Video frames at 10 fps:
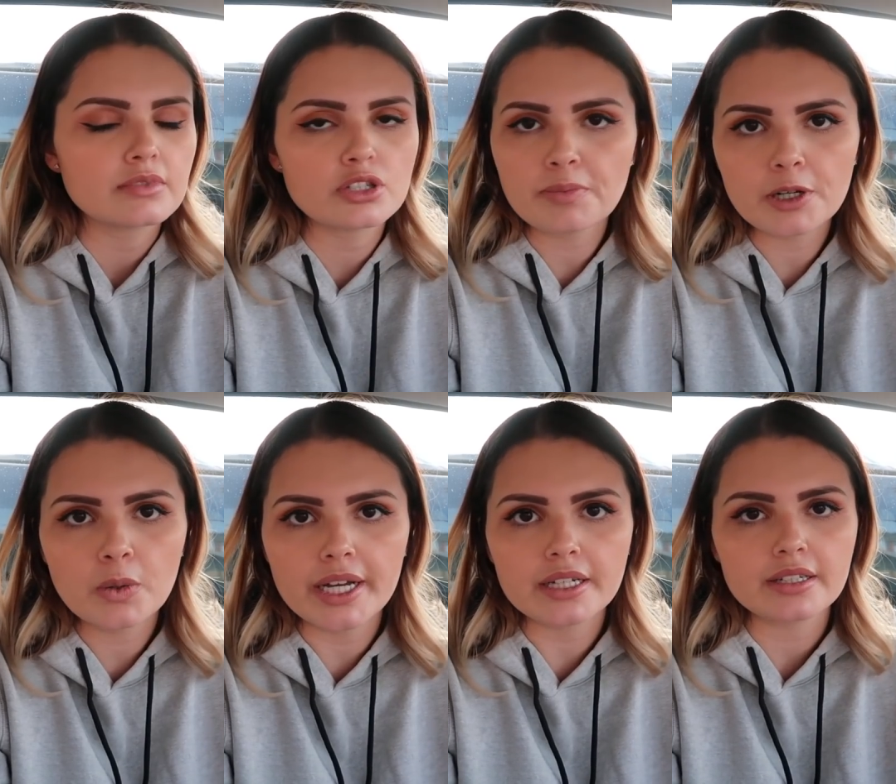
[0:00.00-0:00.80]
super
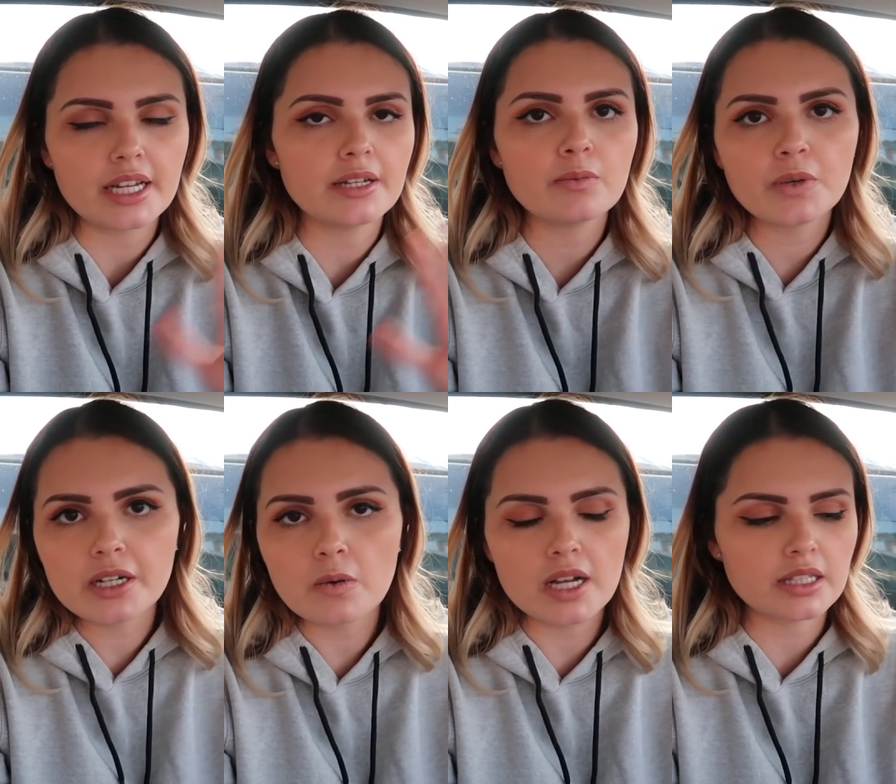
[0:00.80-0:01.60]
quick, and we
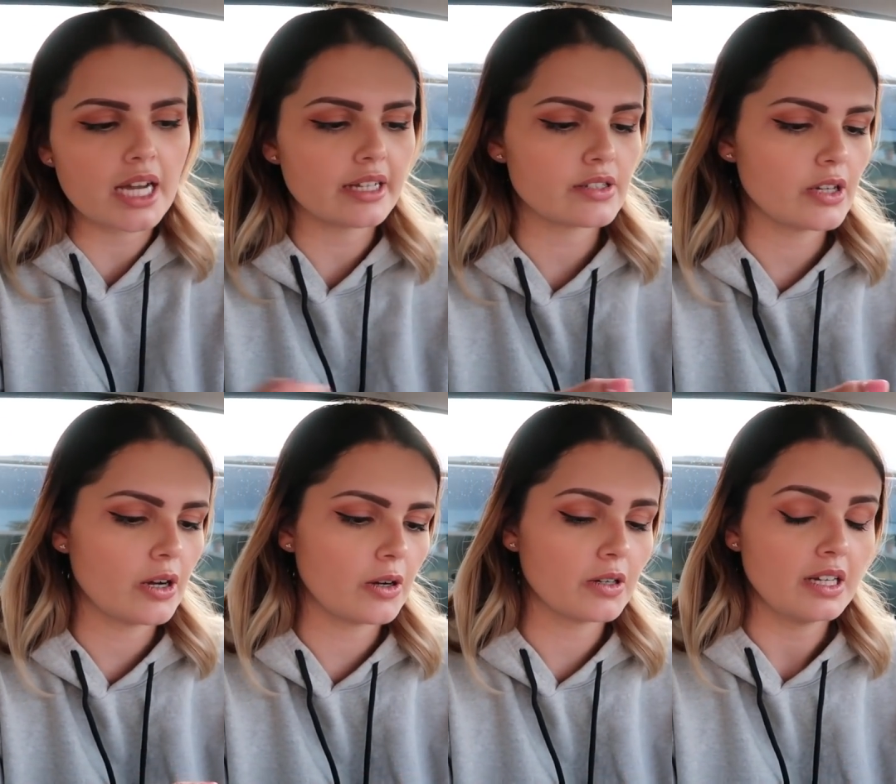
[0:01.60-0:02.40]
don't want that.
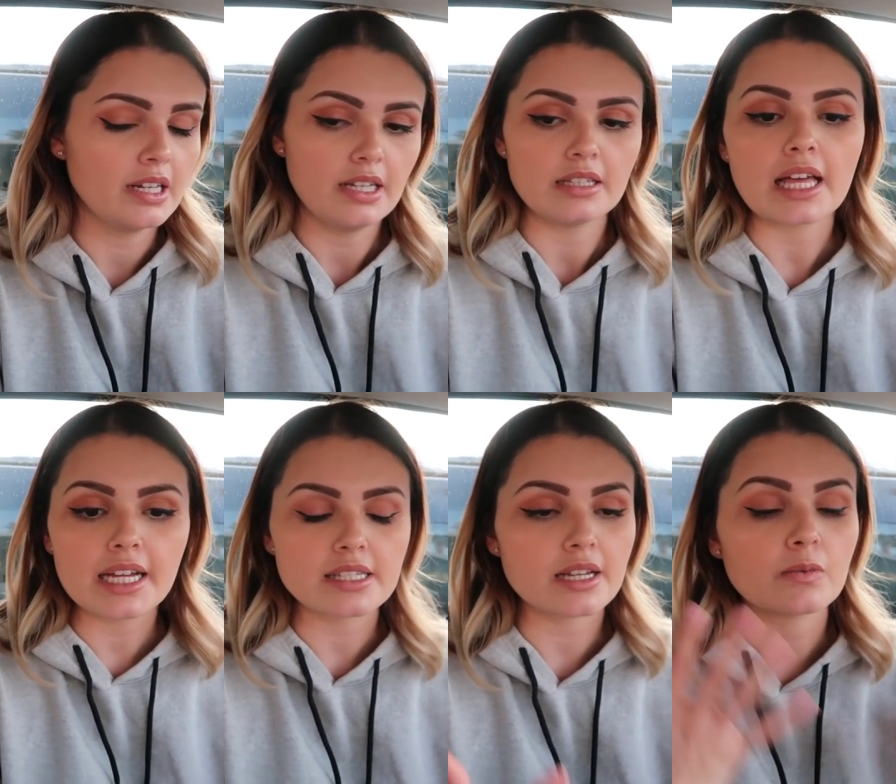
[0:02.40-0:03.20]
So,
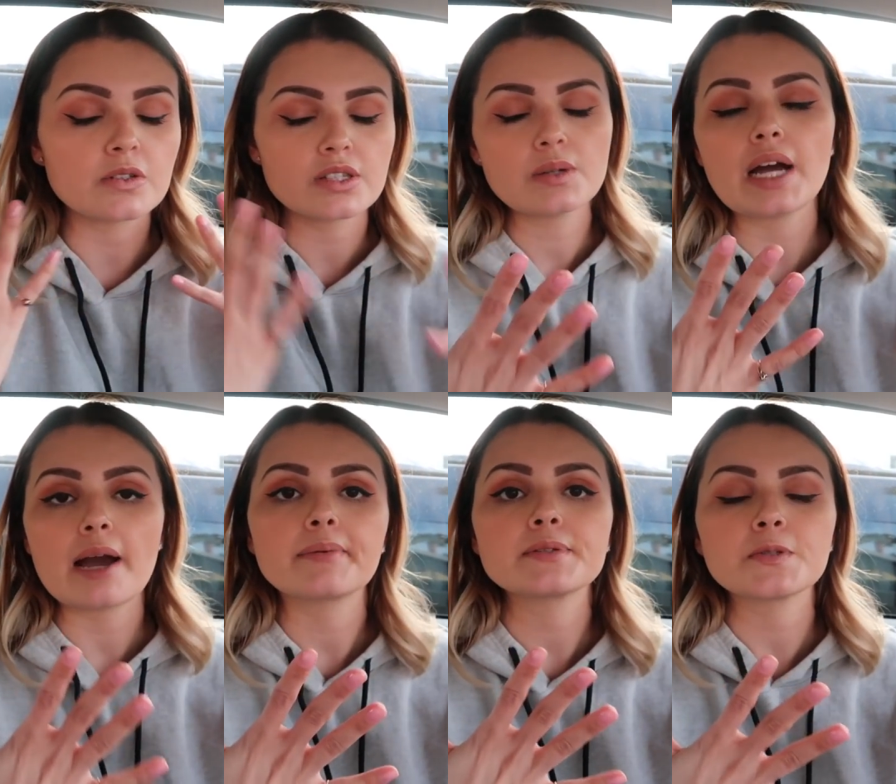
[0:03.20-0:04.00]
like I said, we'll see what
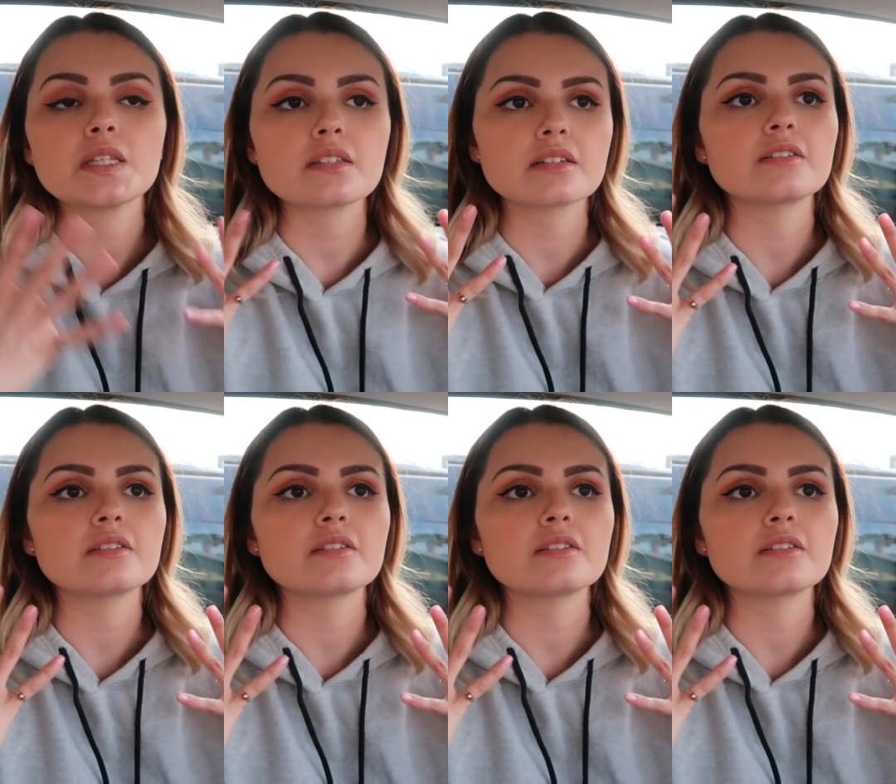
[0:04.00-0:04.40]
happens with these